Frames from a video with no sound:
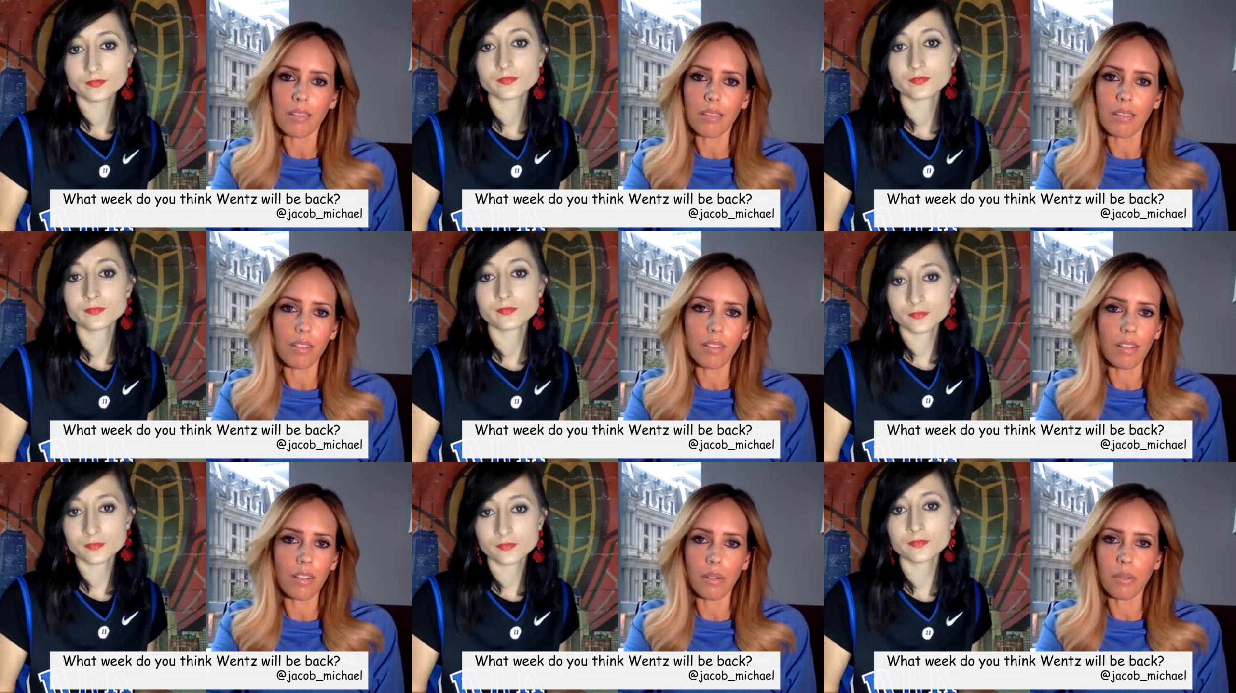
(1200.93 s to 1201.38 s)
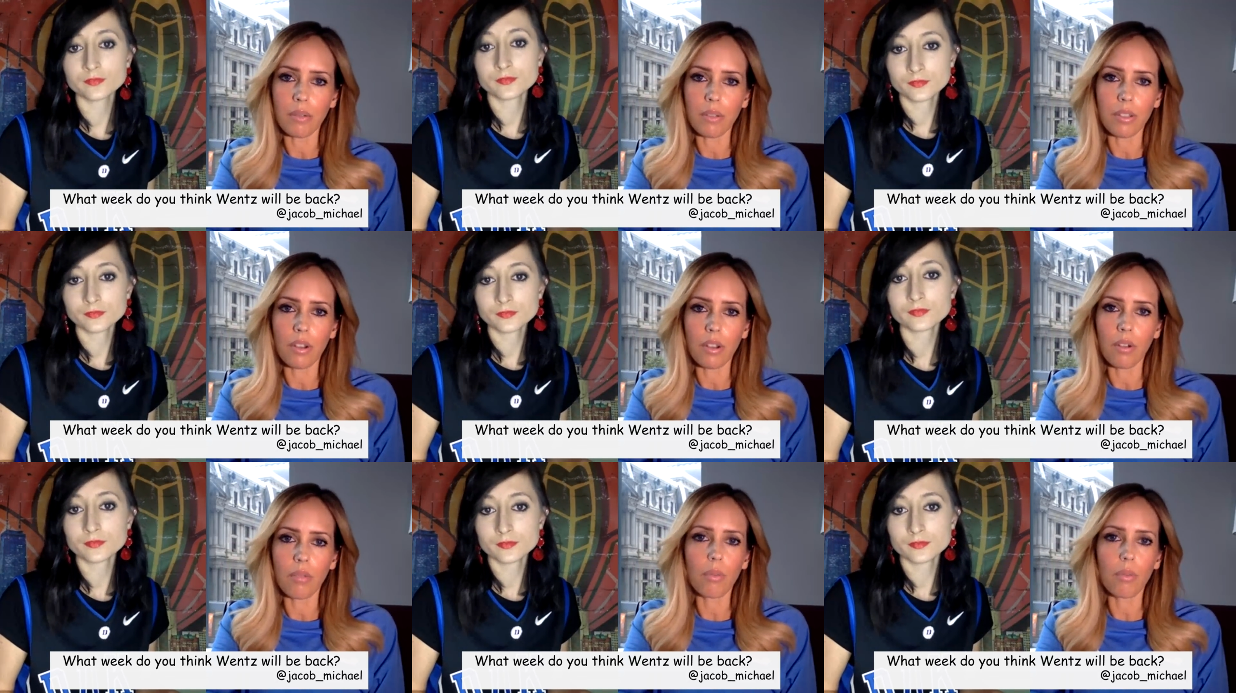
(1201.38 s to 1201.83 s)
Speaker 1: There
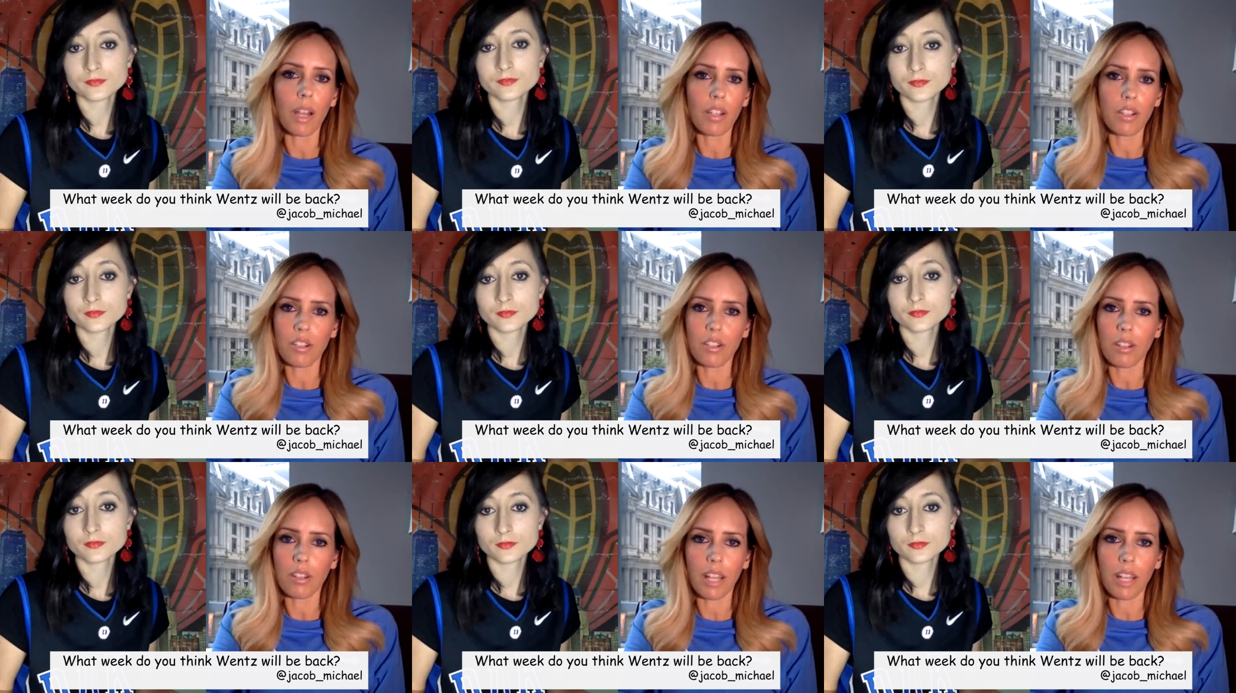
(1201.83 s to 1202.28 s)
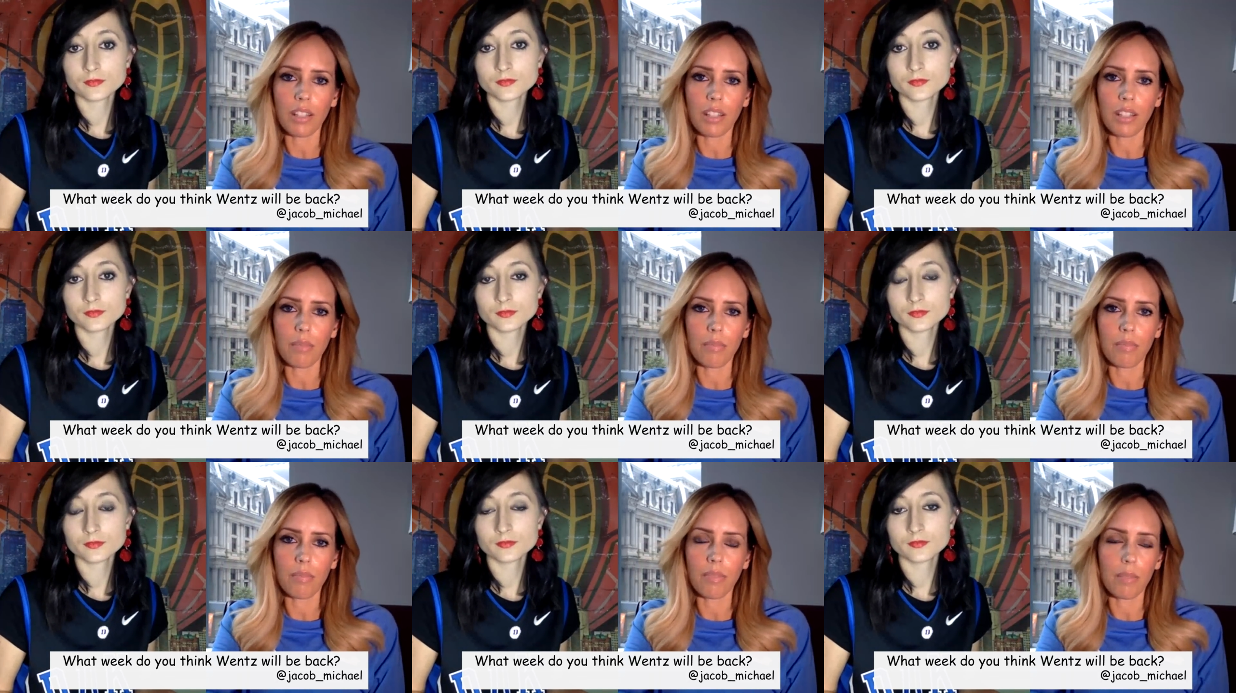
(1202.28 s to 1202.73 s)
was no rush, and
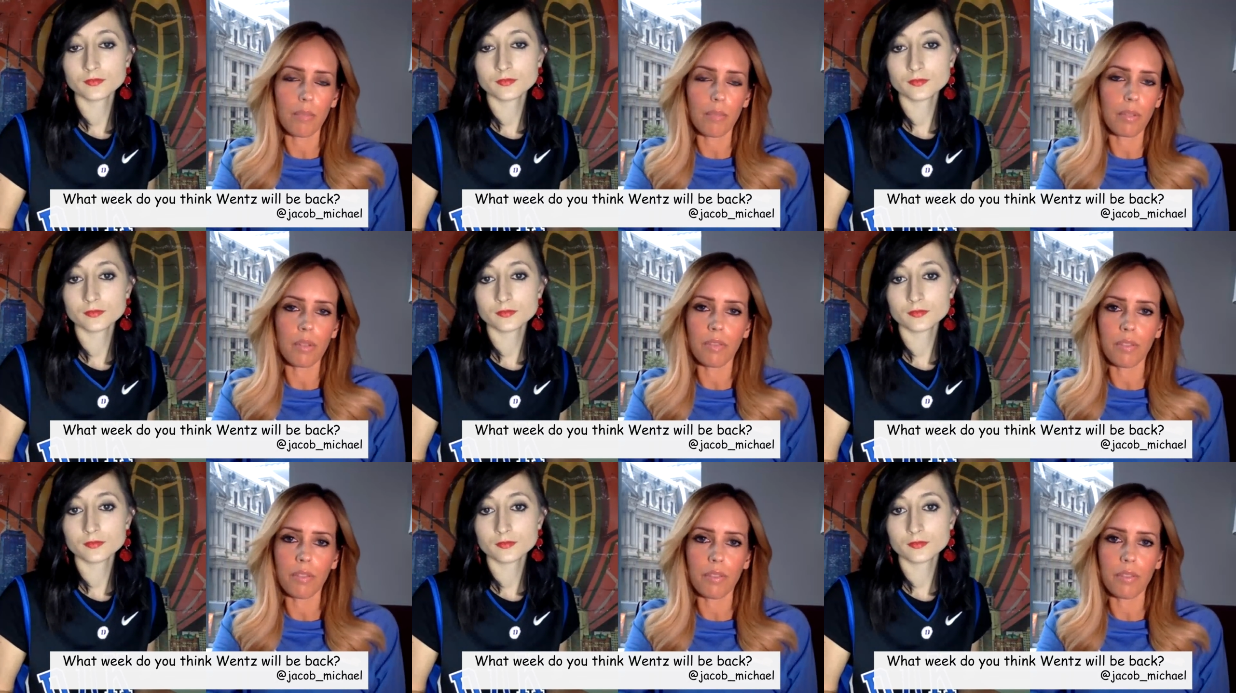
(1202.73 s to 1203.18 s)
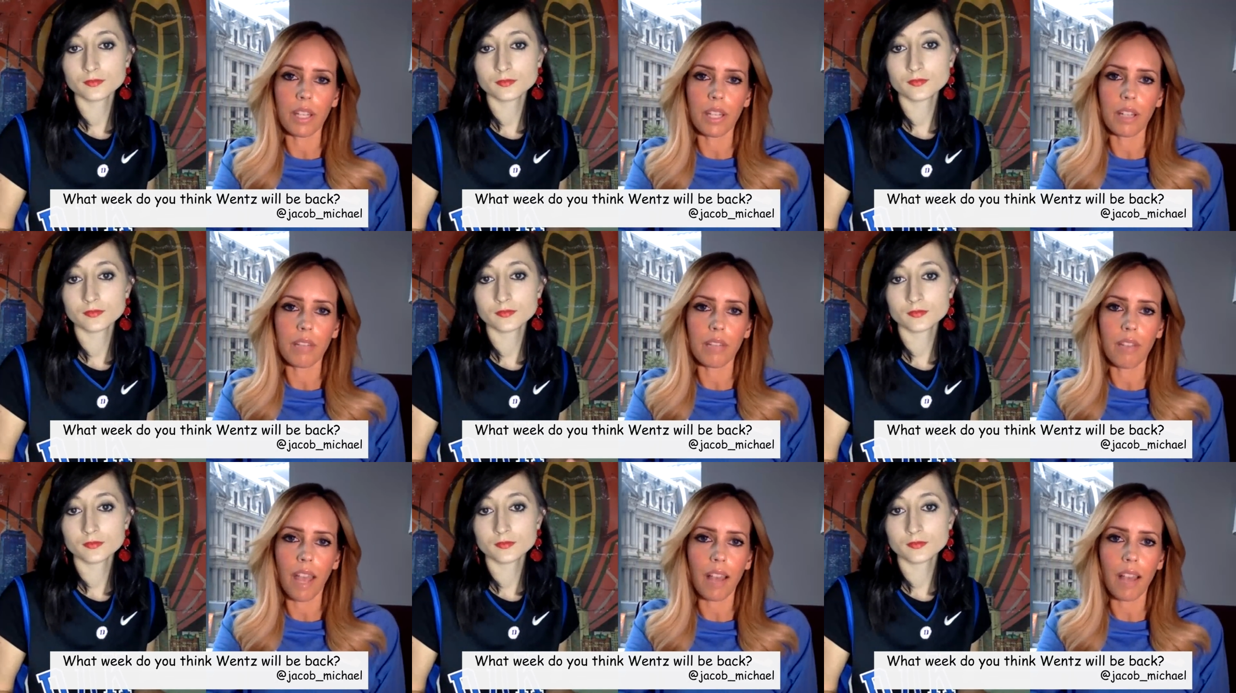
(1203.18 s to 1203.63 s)
that's the, the beautiful thing of